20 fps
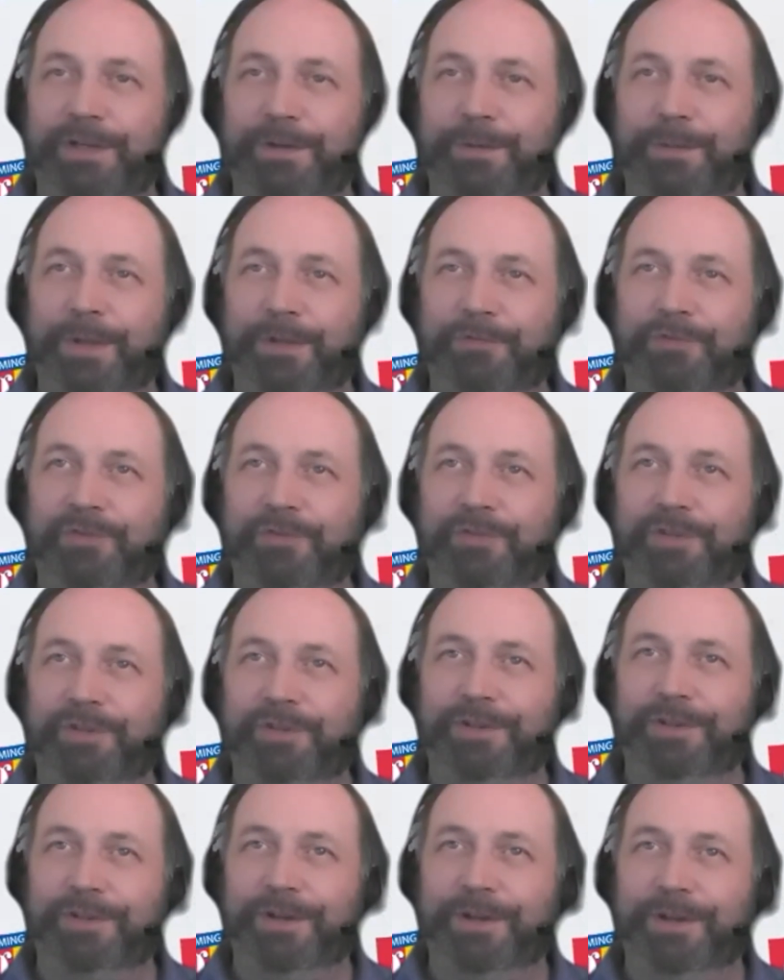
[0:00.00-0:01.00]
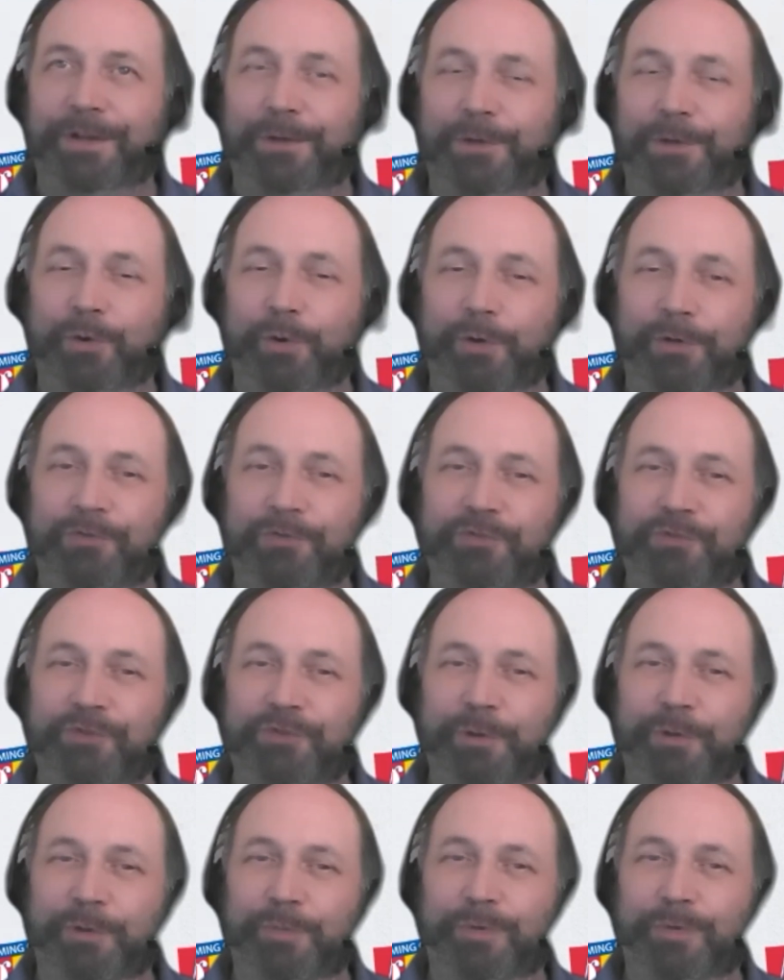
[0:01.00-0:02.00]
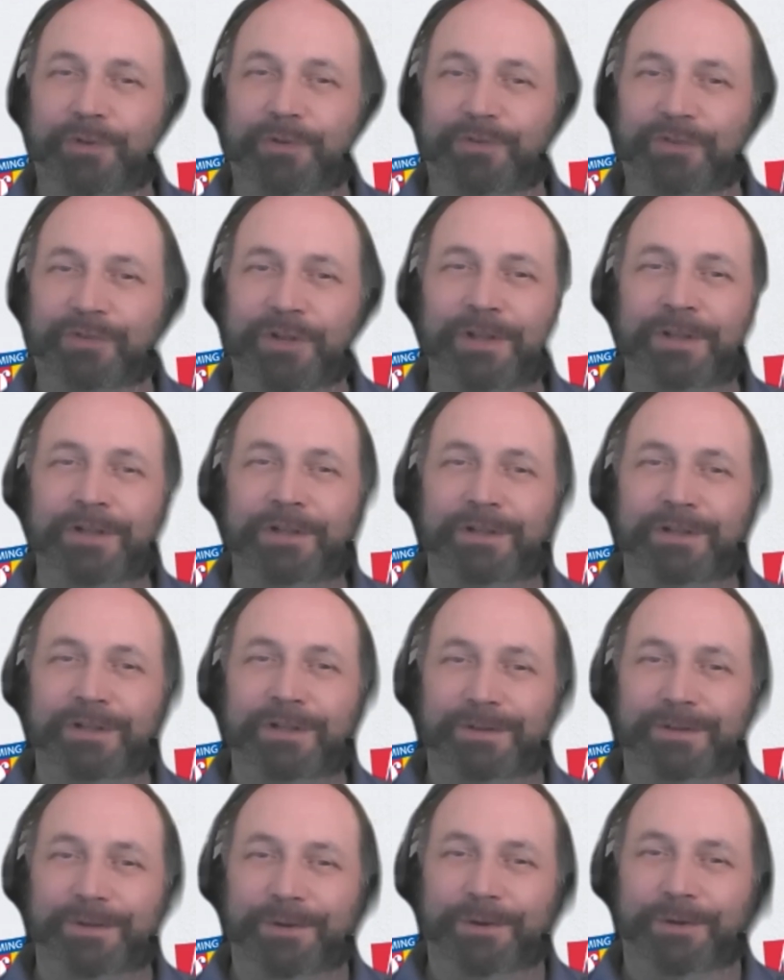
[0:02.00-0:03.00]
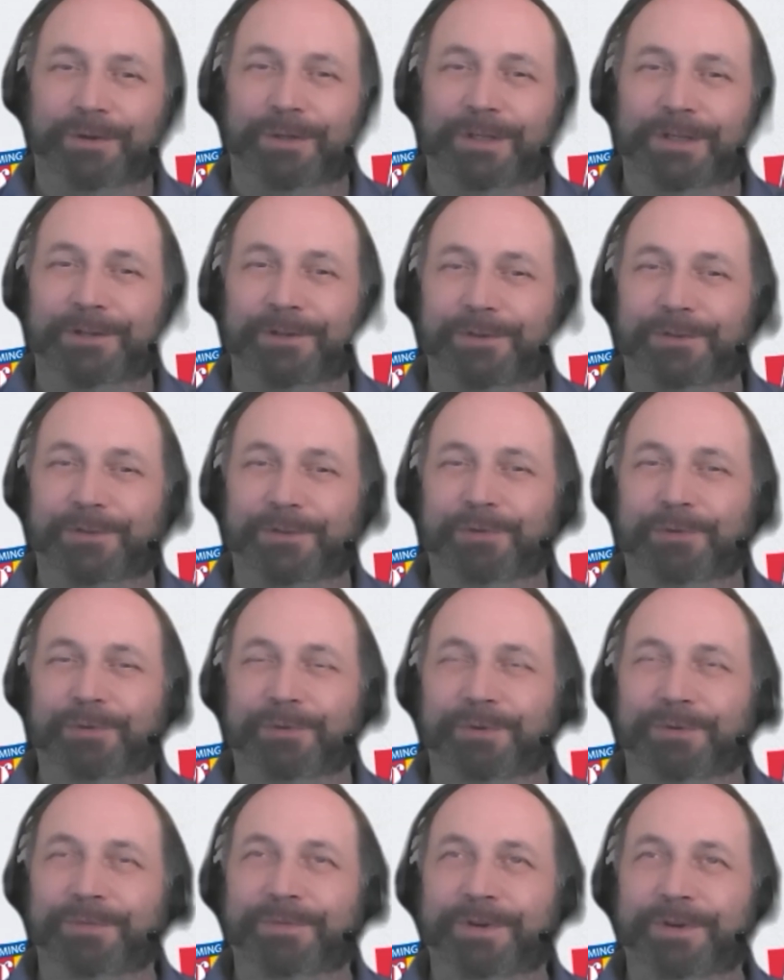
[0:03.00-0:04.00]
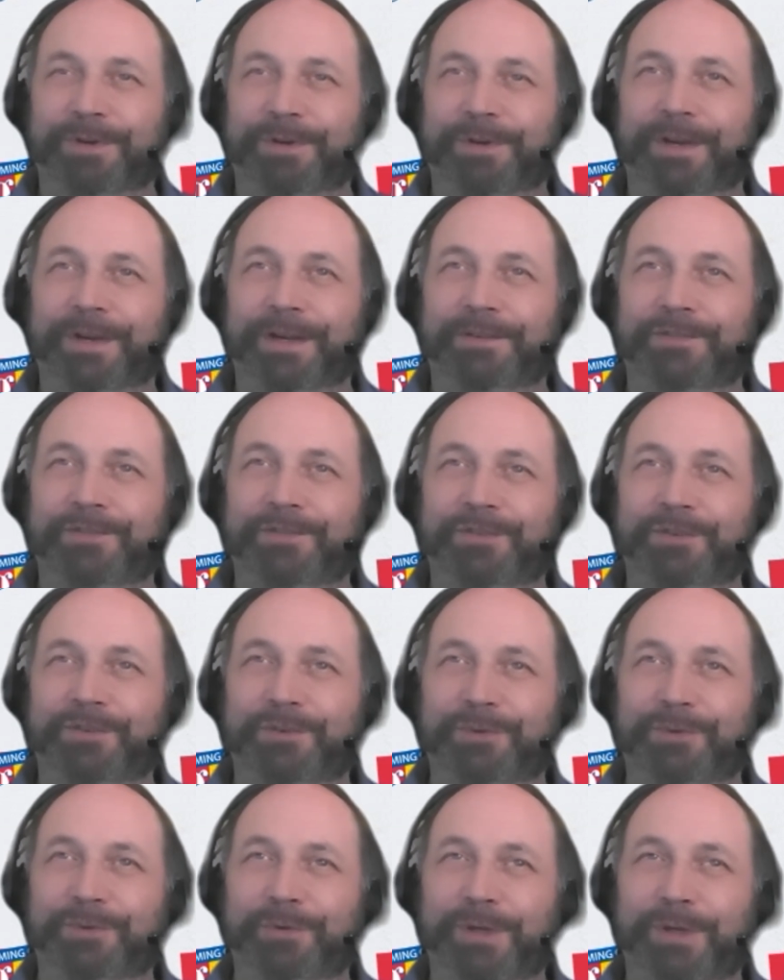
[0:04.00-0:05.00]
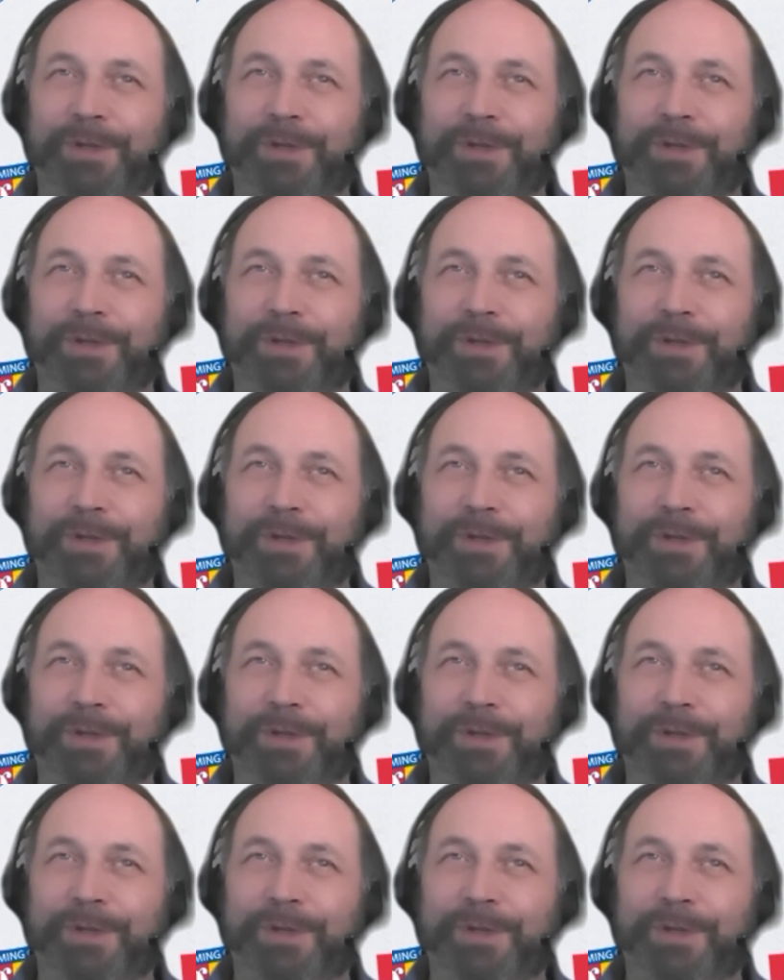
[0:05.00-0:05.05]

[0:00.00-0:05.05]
You mentioned cortisol because earlier you were referring to